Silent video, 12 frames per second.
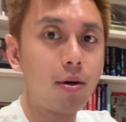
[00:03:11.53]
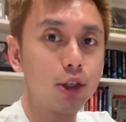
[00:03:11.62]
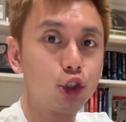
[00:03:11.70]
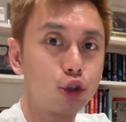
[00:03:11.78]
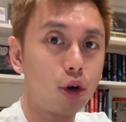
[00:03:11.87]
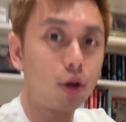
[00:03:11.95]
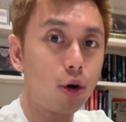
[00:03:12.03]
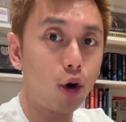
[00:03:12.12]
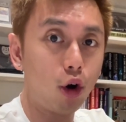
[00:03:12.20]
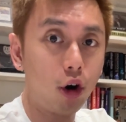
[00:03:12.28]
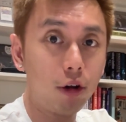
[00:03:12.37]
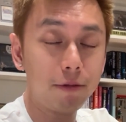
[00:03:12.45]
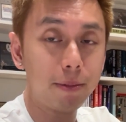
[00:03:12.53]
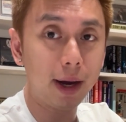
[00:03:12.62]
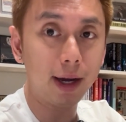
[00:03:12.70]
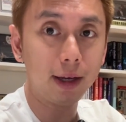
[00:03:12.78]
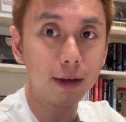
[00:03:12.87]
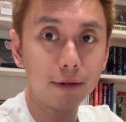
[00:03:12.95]
I store all of
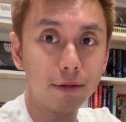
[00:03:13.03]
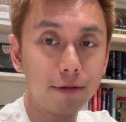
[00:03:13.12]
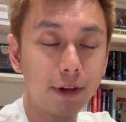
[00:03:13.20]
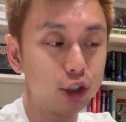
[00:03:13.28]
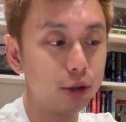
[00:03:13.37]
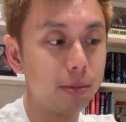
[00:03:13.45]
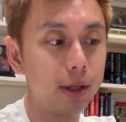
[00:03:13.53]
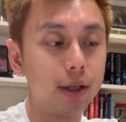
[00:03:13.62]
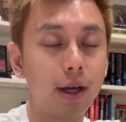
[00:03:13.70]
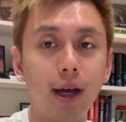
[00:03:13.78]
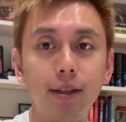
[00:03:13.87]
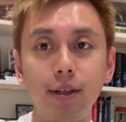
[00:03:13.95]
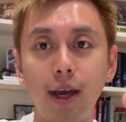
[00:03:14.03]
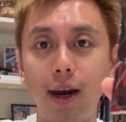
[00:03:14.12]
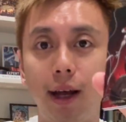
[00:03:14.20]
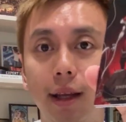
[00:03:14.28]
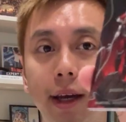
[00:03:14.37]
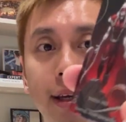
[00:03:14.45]
my Flesh and Blood cards, and I
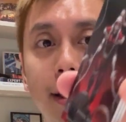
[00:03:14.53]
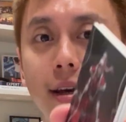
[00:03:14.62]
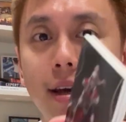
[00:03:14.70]
like